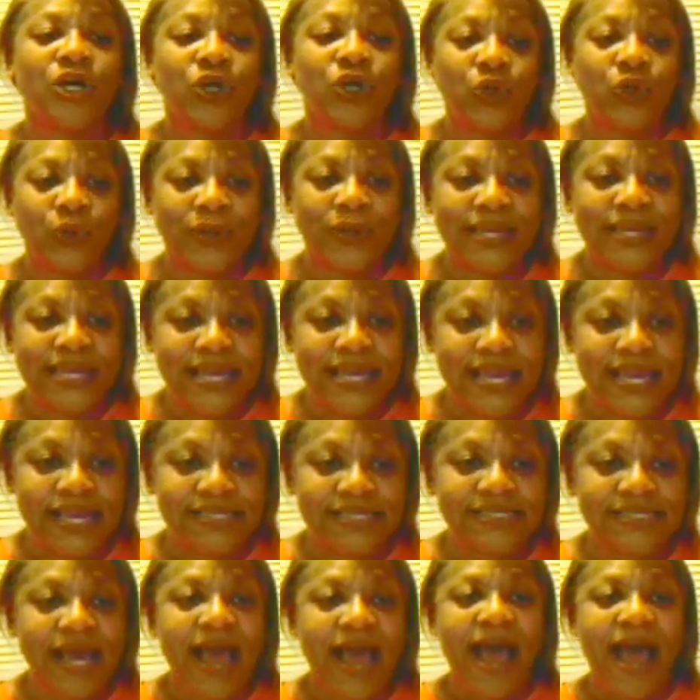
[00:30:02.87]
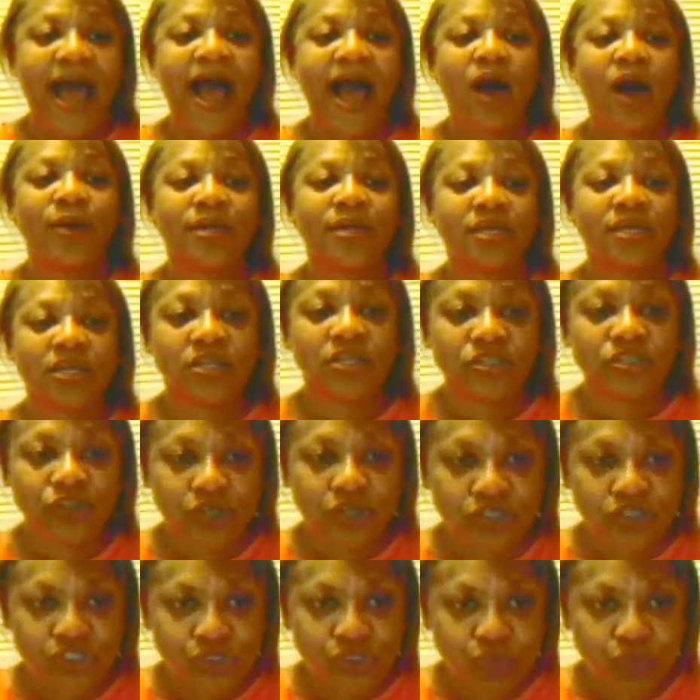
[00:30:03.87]
who he is, how he can
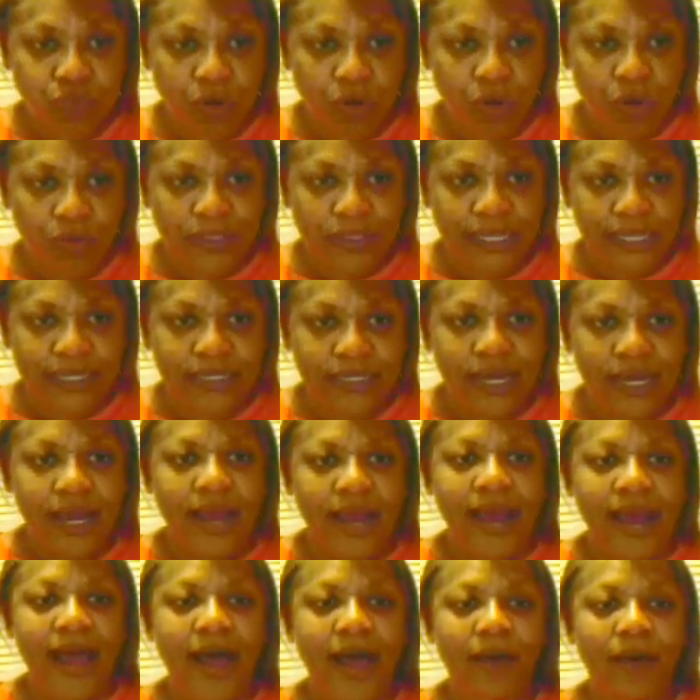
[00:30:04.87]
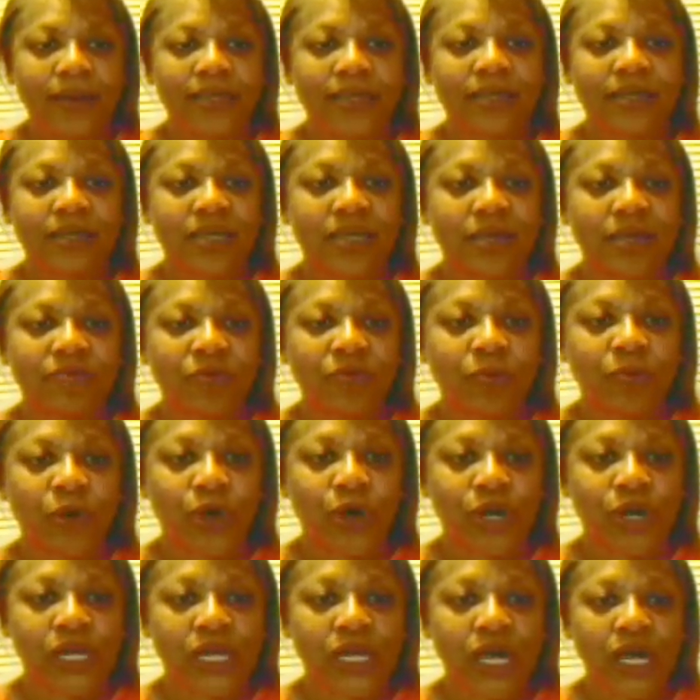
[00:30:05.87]
control it, how he can keep from
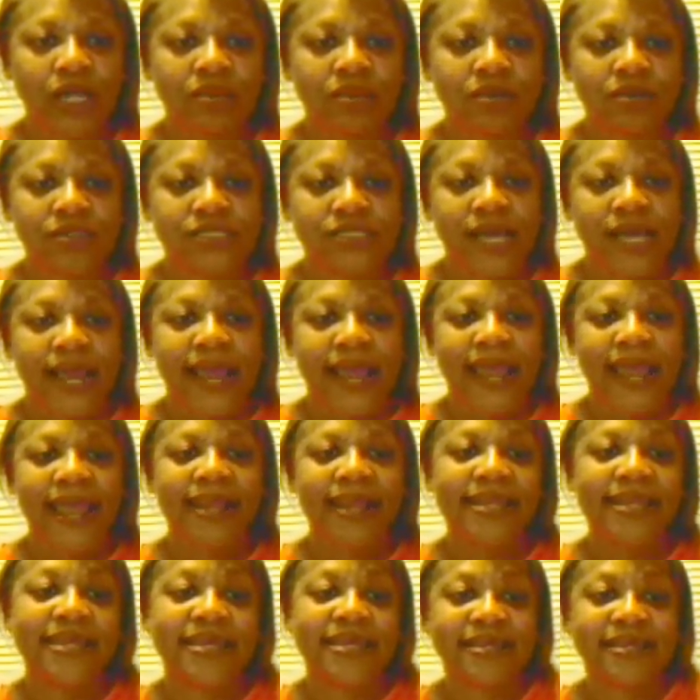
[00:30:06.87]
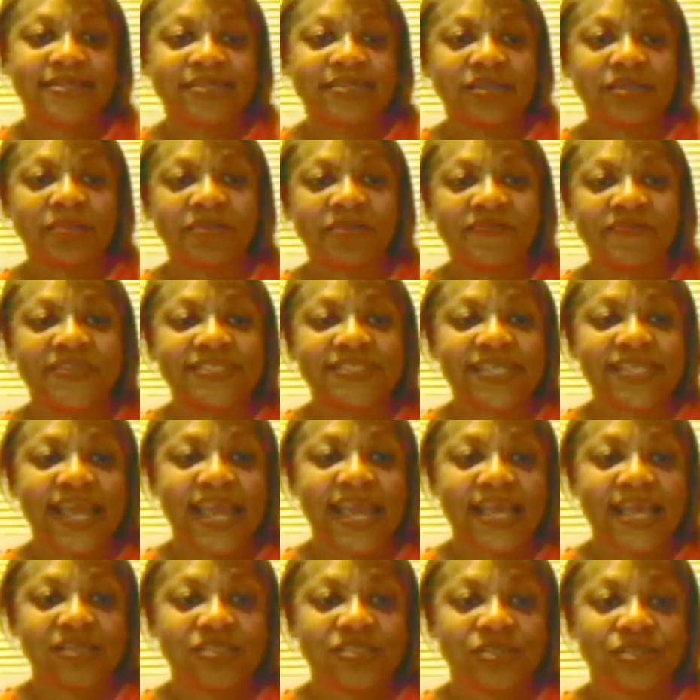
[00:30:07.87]
hurting others, and he gets some of his
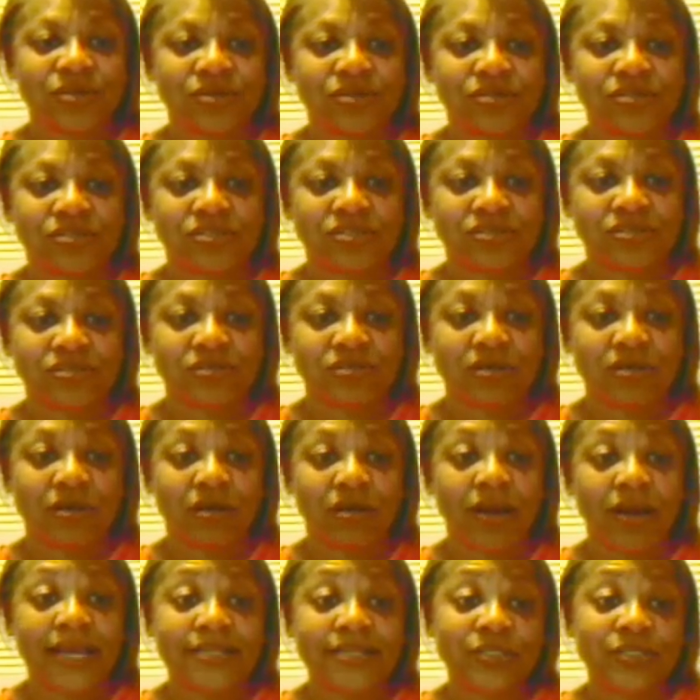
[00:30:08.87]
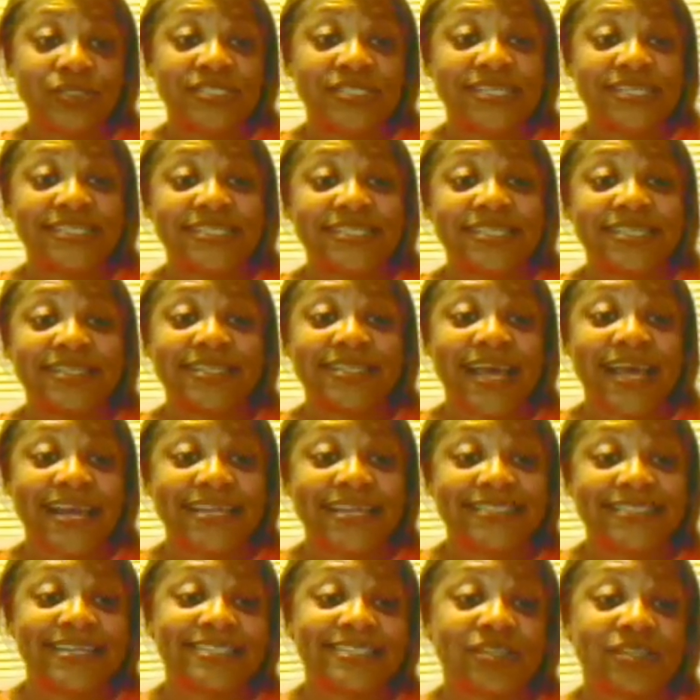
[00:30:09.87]
answers that
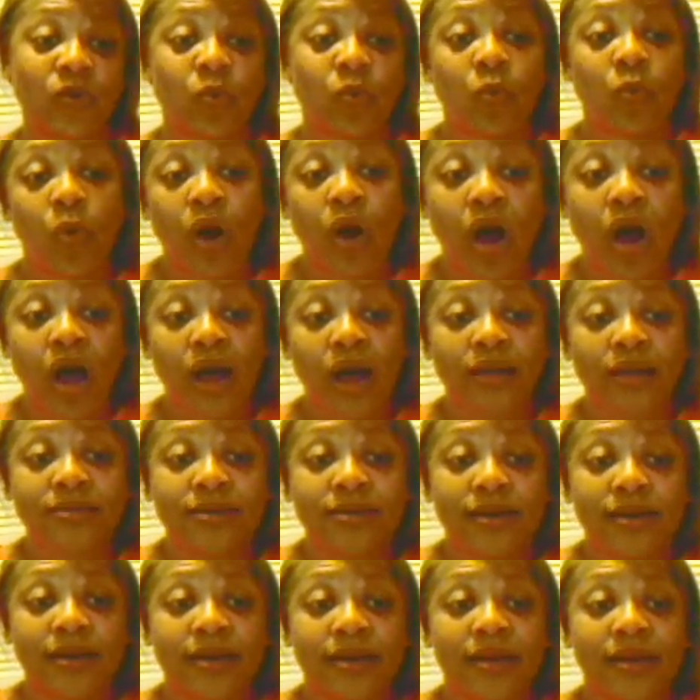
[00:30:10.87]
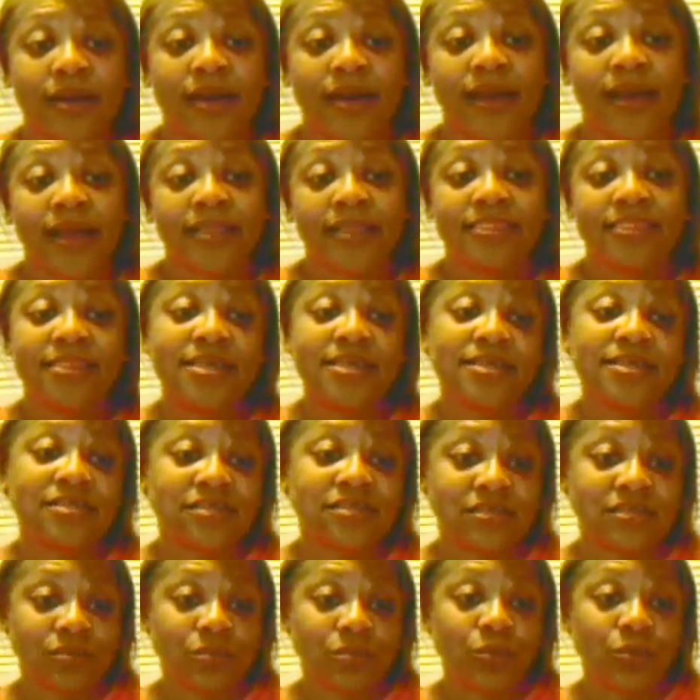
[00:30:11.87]
he doesn't want in
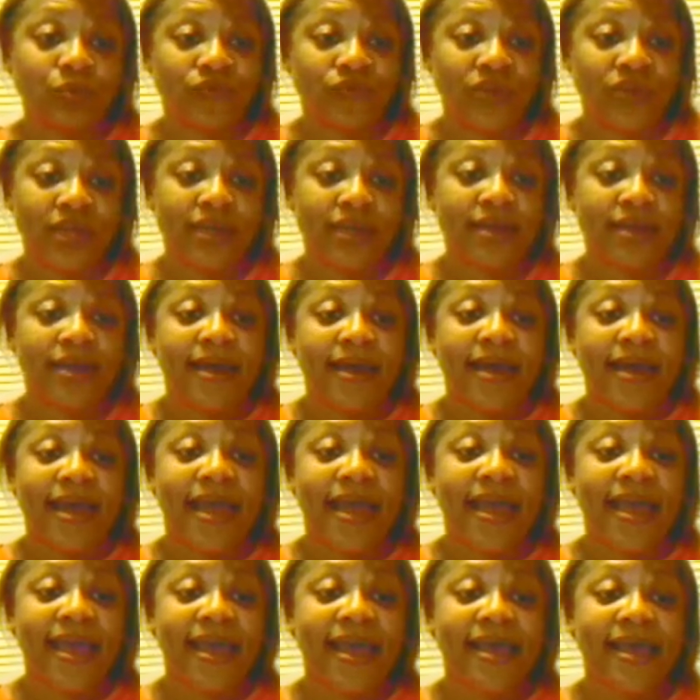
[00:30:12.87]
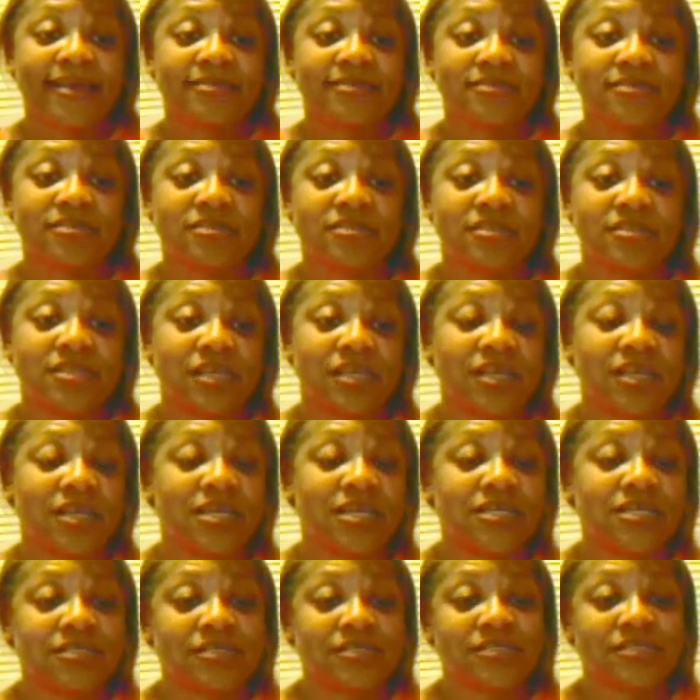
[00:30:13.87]
this movie. And then
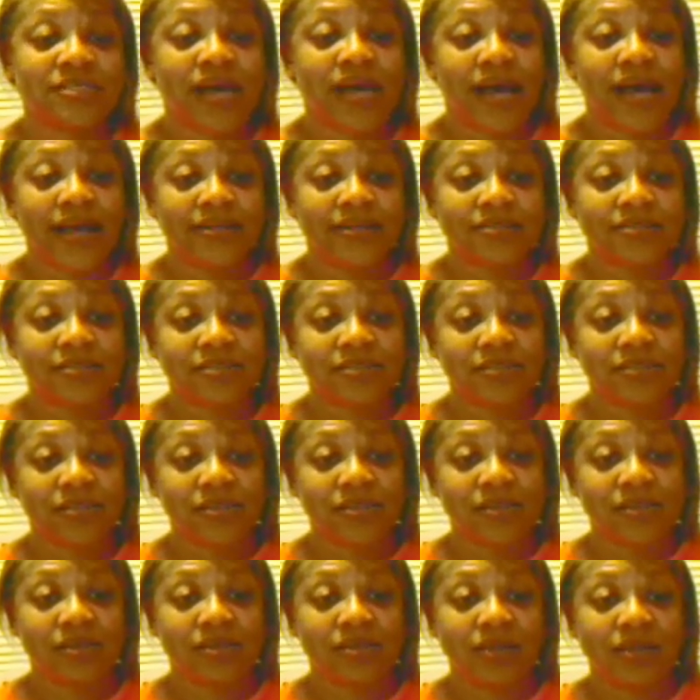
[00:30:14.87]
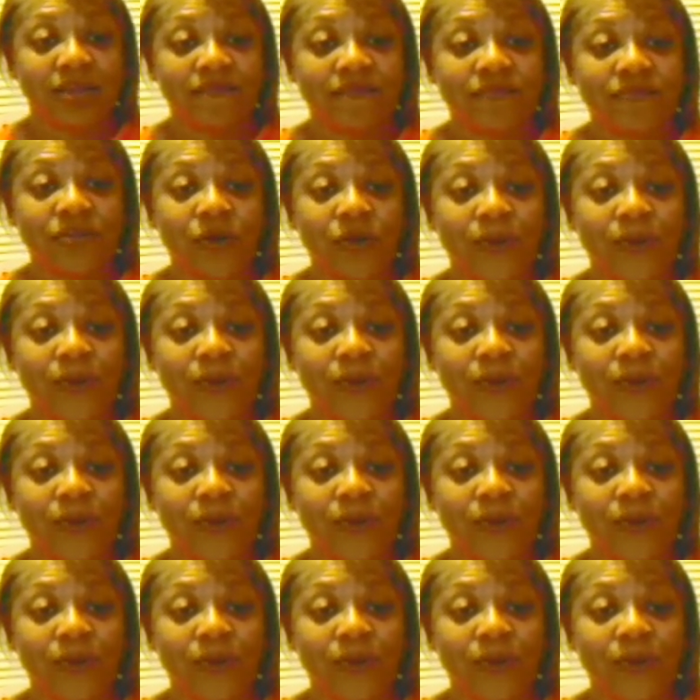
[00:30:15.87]
he decides to, even